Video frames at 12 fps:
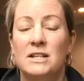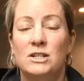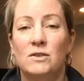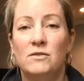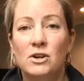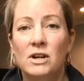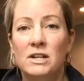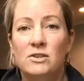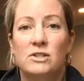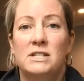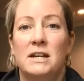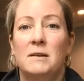So if you're
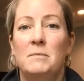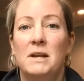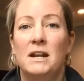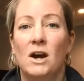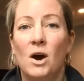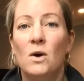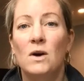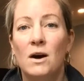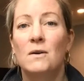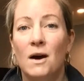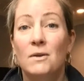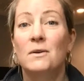interested in being a ho
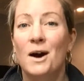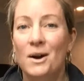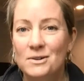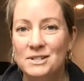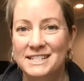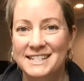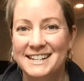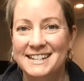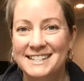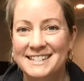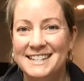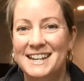ho ho
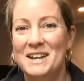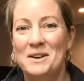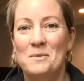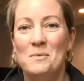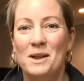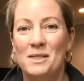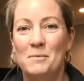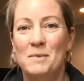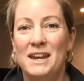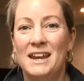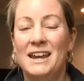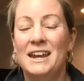hostess with
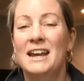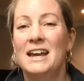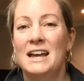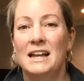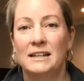me,